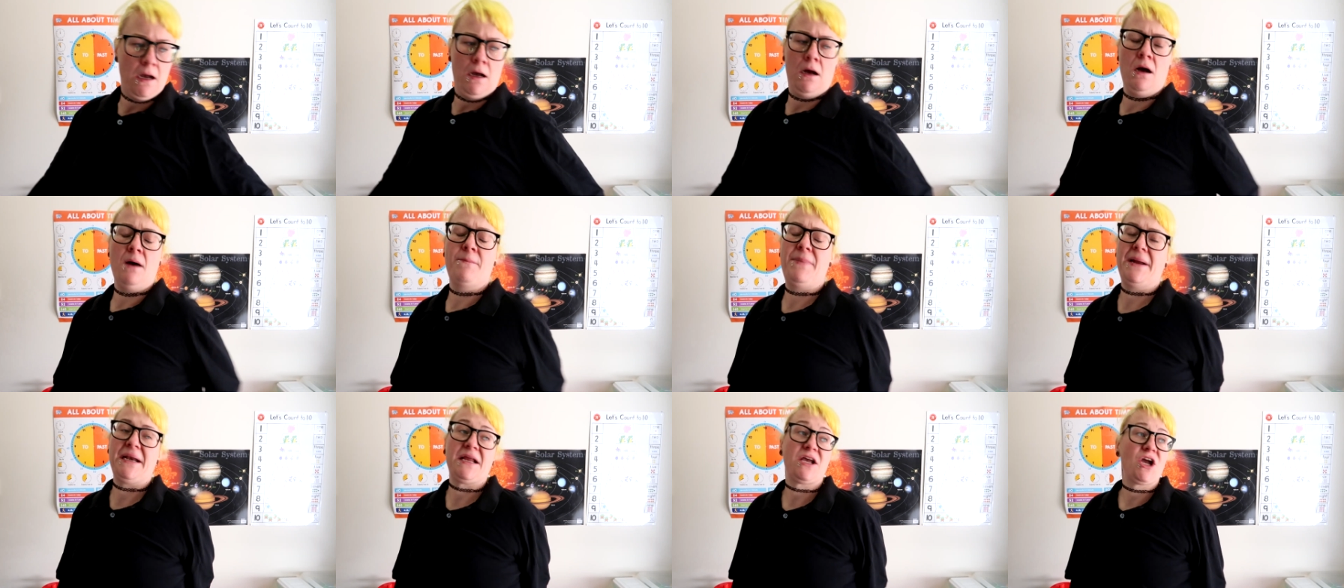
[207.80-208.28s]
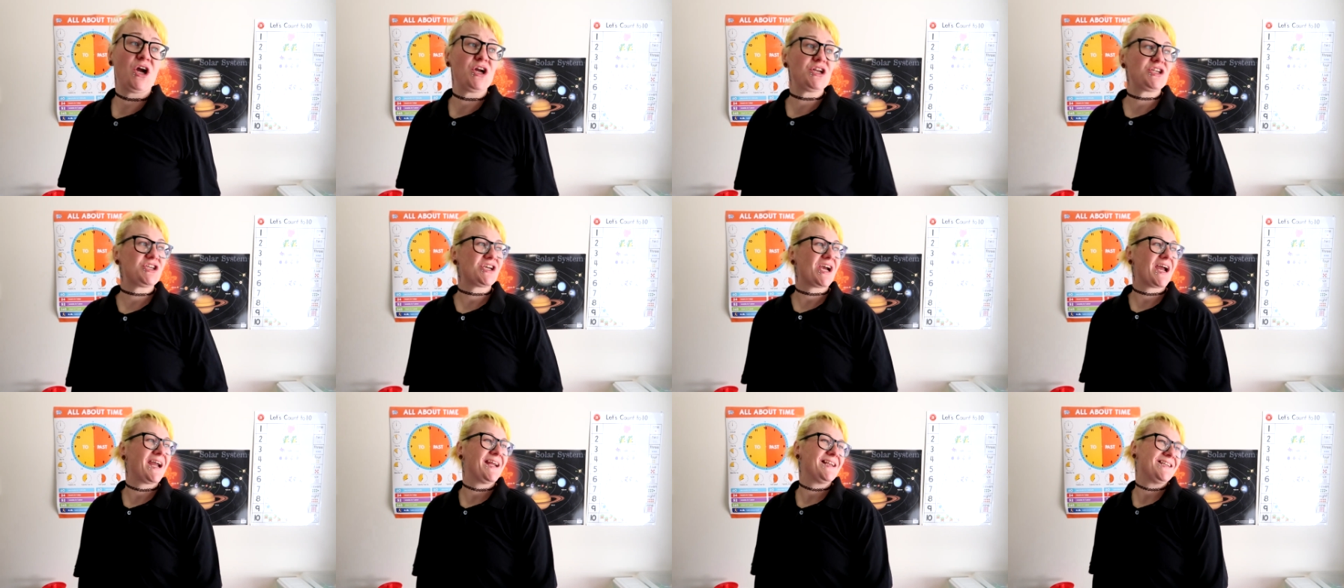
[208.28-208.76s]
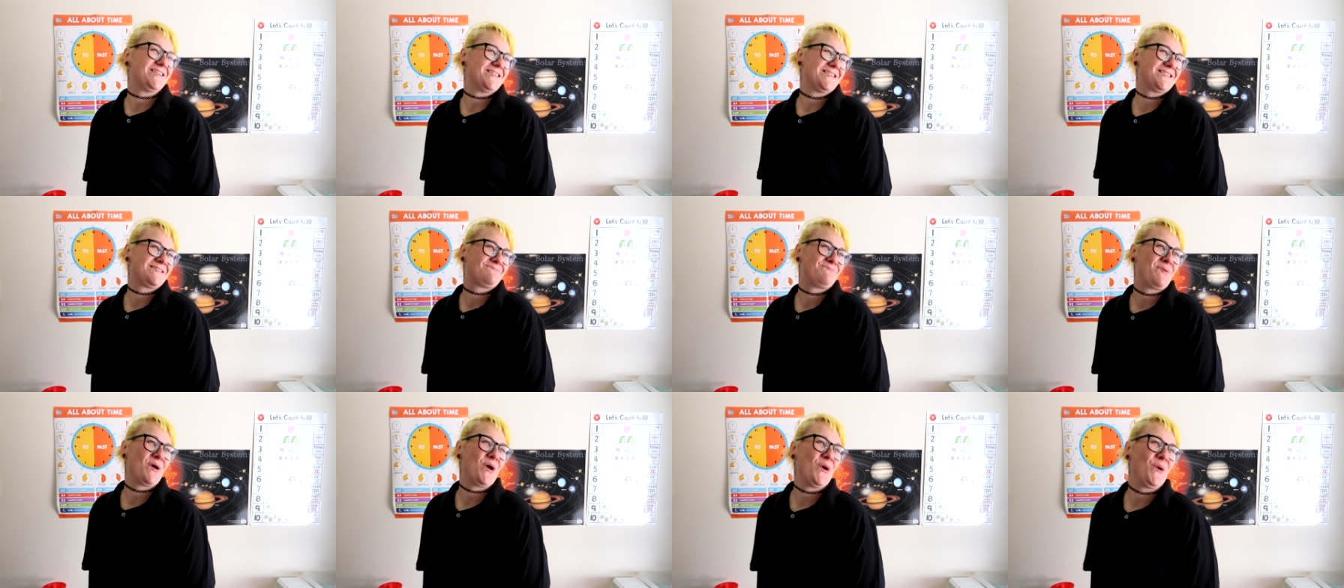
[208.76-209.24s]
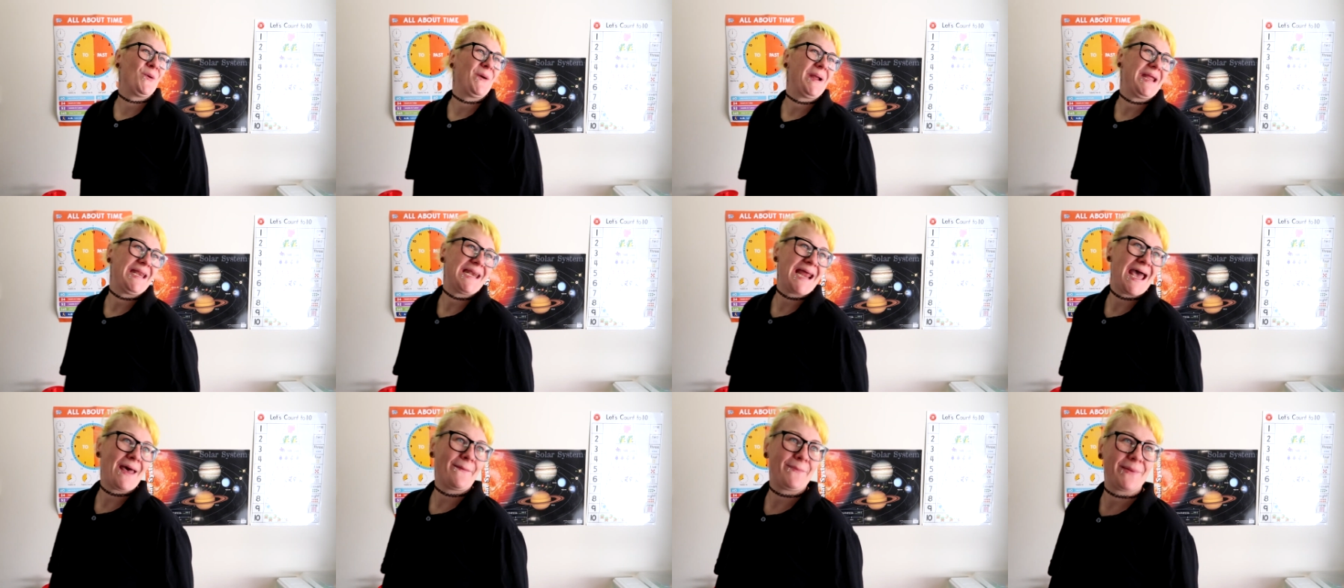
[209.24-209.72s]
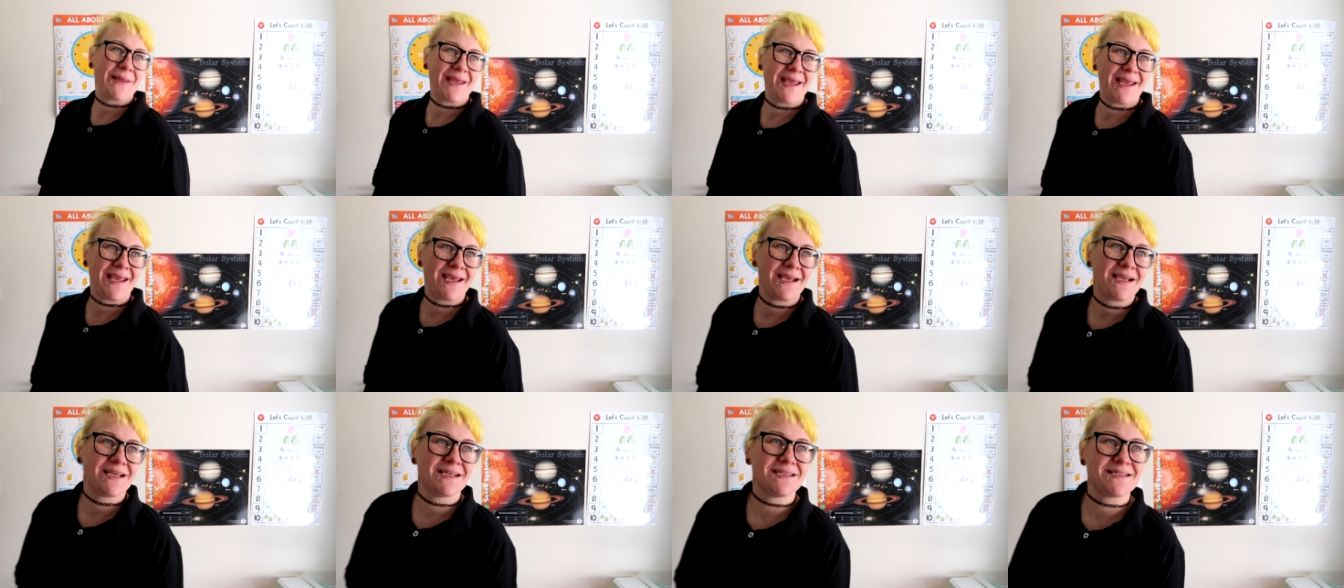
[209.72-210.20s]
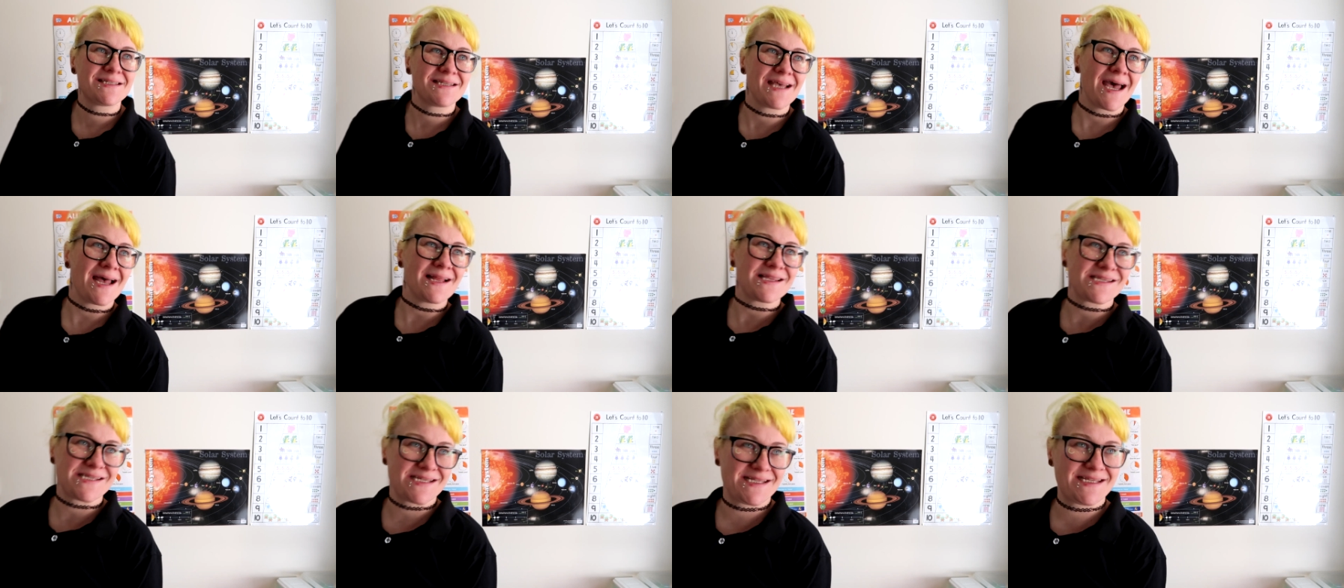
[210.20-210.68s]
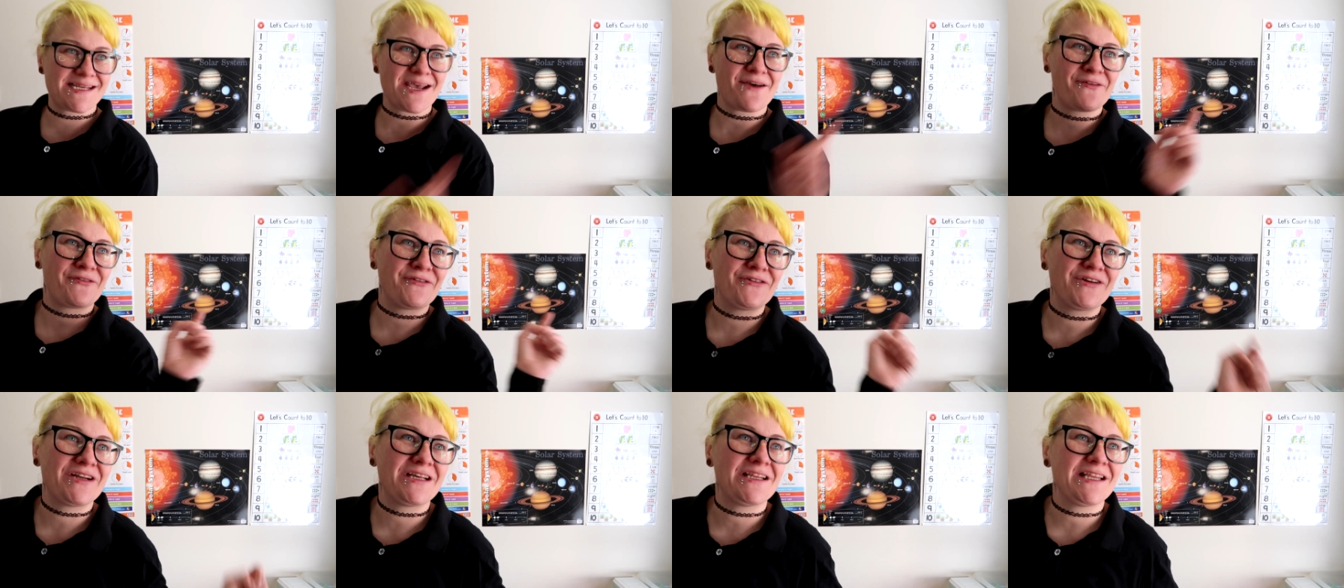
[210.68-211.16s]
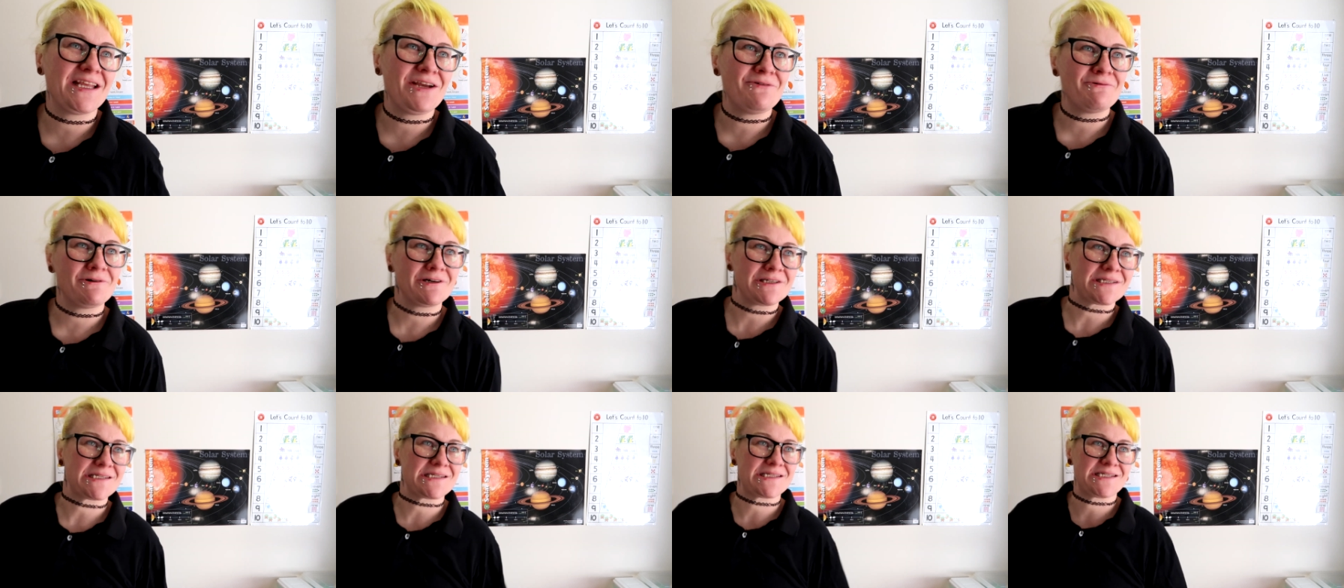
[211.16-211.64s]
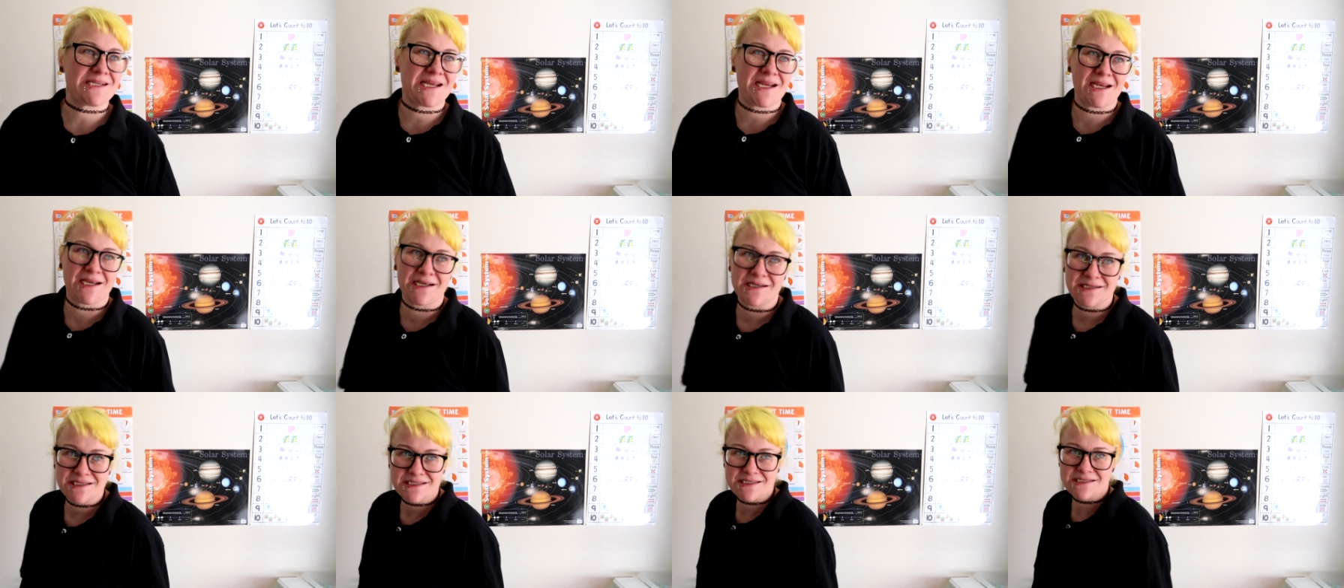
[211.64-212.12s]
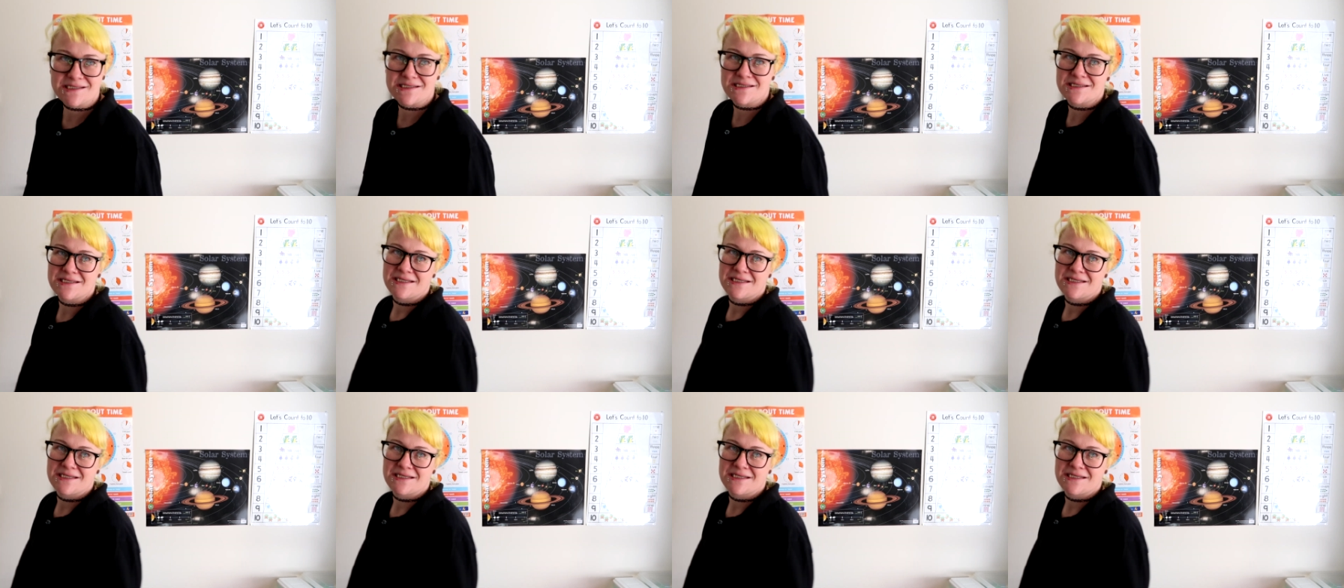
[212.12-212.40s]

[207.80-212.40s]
I better go change his pooey nappy because that's definitely what stinks.